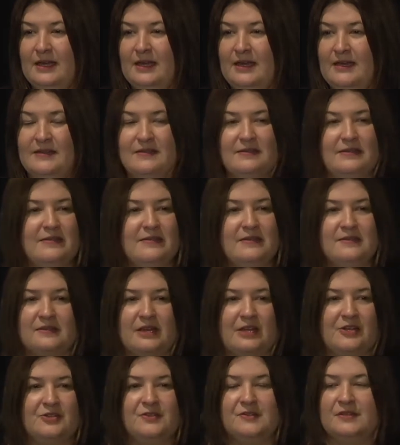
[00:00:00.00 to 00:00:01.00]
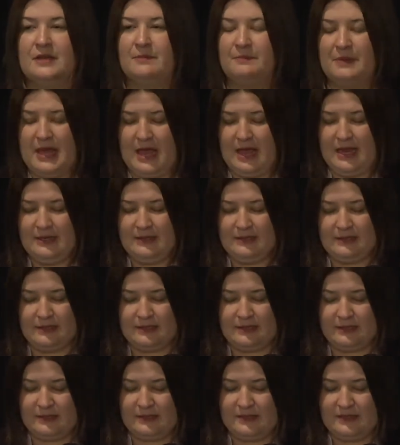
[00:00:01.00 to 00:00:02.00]
These discussions can be
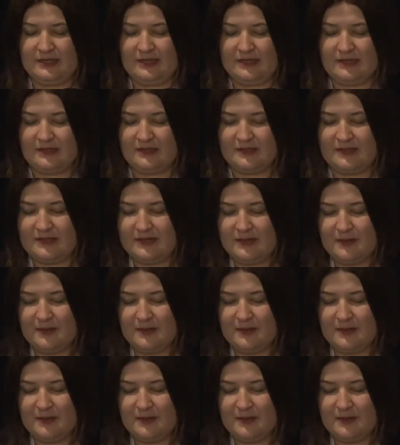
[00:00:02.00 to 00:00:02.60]
endless, and